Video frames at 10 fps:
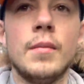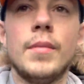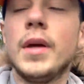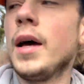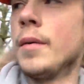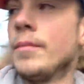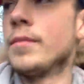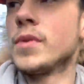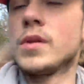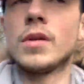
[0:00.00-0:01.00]
yeah,
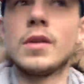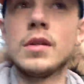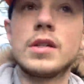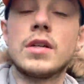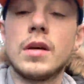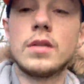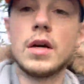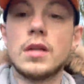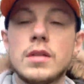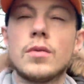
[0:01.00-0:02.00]
it
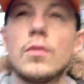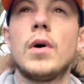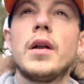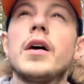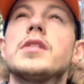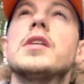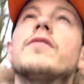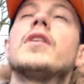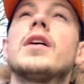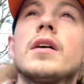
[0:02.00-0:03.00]
turned into quite a nice evening.